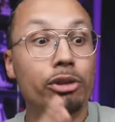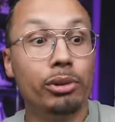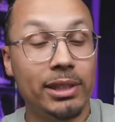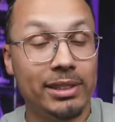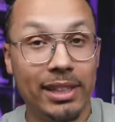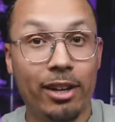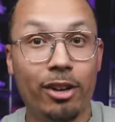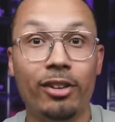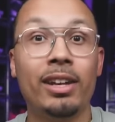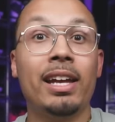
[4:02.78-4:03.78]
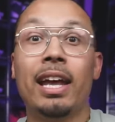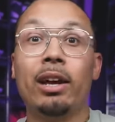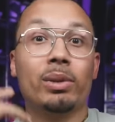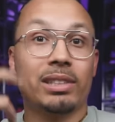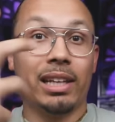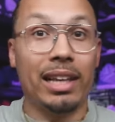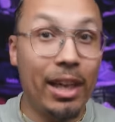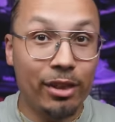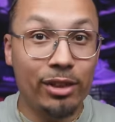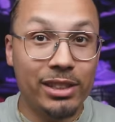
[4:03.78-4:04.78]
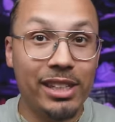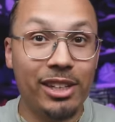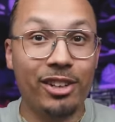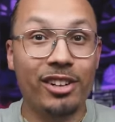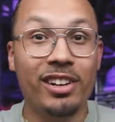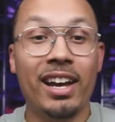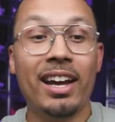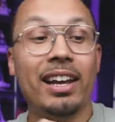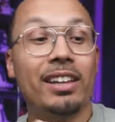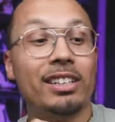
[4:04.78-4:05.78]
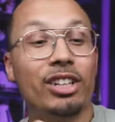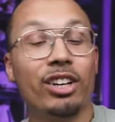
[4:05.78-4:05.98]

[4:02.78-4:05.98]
you can tell it was a leather sneaker and now they